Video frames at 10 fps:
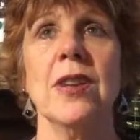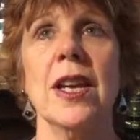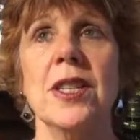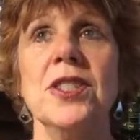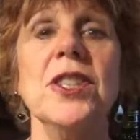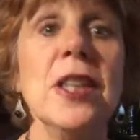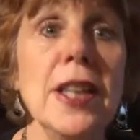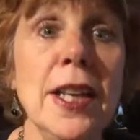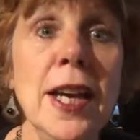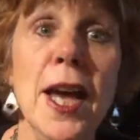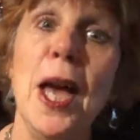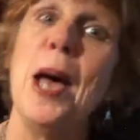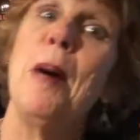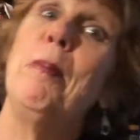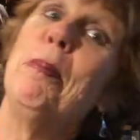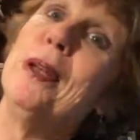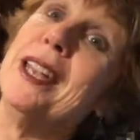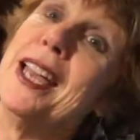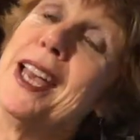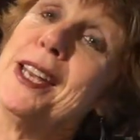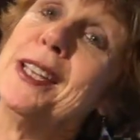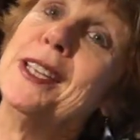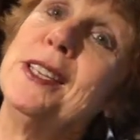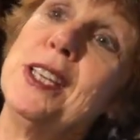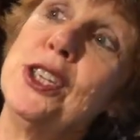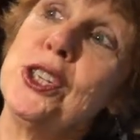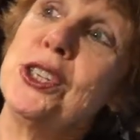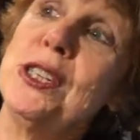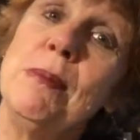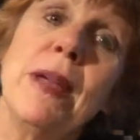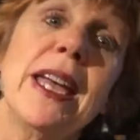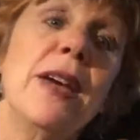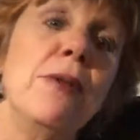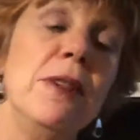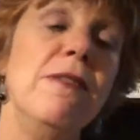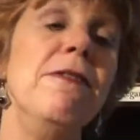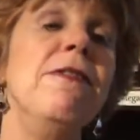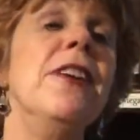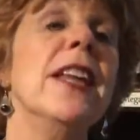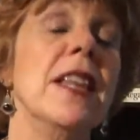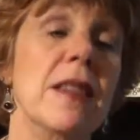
kind of silly, but it just seemed like it would fit